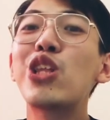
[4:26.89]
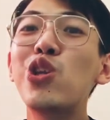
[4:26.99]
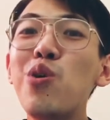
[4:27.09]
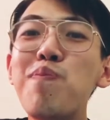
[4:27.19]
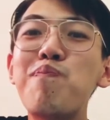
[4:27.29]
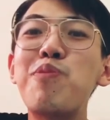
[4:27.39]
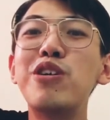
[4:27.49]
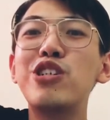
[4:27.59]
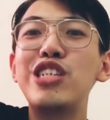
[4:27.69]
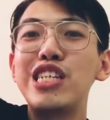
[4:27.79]
to
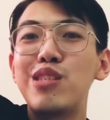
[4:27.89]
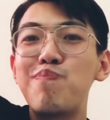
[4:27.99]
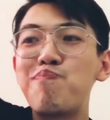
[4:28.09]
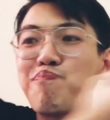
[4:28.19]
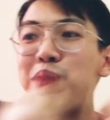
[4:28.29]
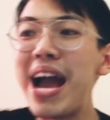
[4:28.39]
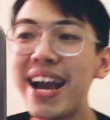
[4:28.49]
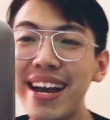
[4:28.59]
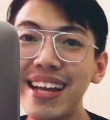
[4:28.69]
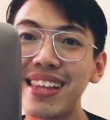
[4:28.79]
purchase
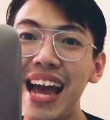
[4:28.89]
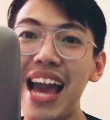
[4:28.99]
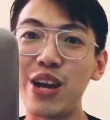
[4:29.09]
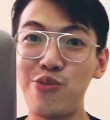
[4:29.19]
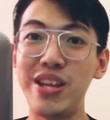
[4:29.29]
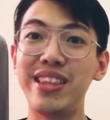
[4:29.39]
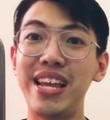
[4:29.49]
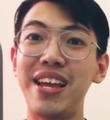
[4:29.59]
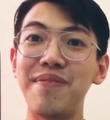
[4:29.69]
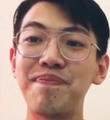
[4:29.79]
back the
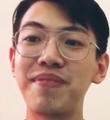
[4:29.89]
equity.